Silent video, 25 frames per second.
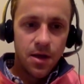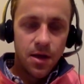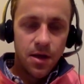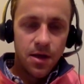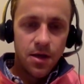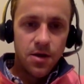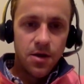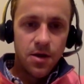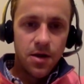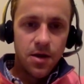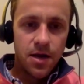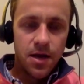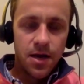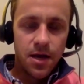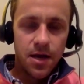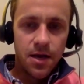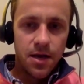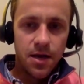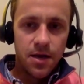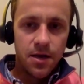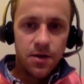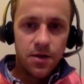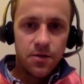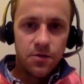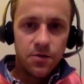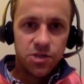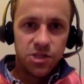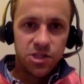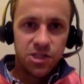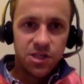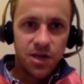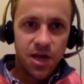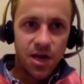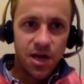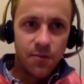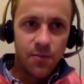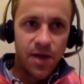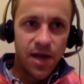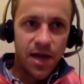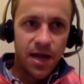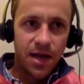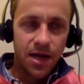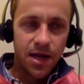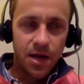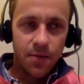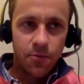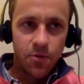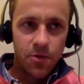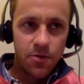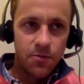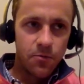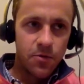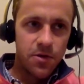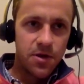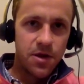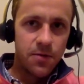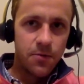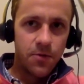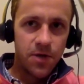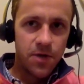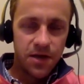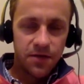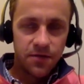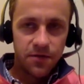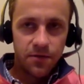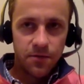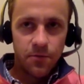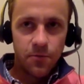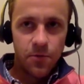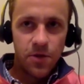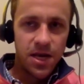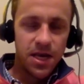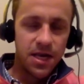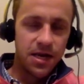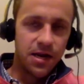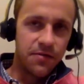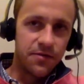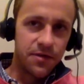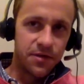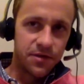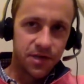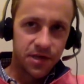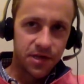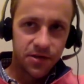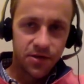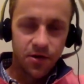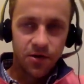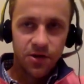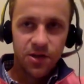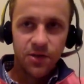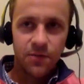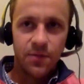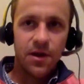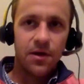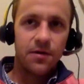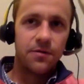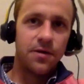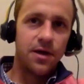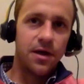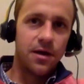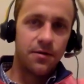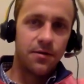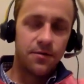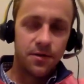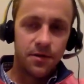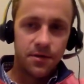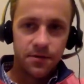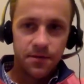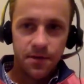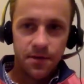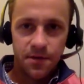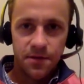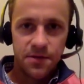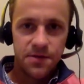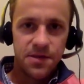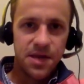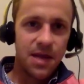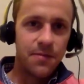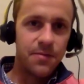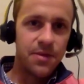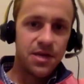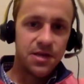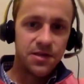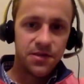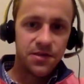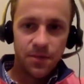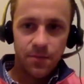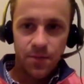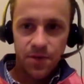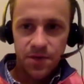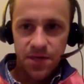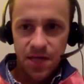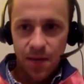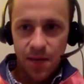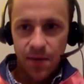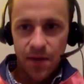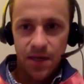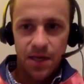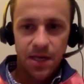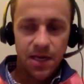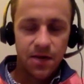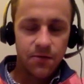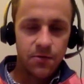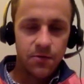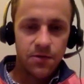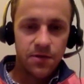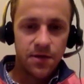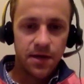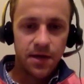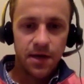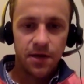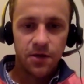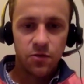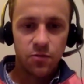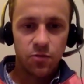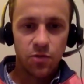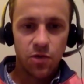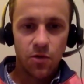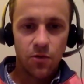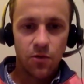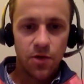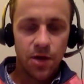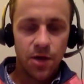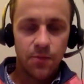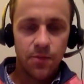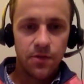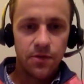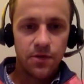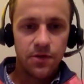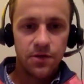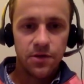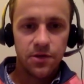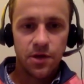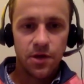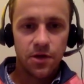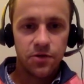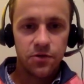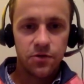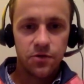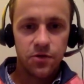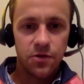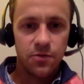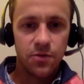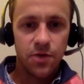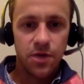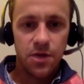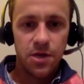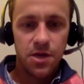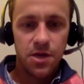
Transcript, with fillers: you know, I, you know, just to kind of back up, we we we hit we hit on this. I talked about how the, the diabetes epidemic and everything has blown up in this country, but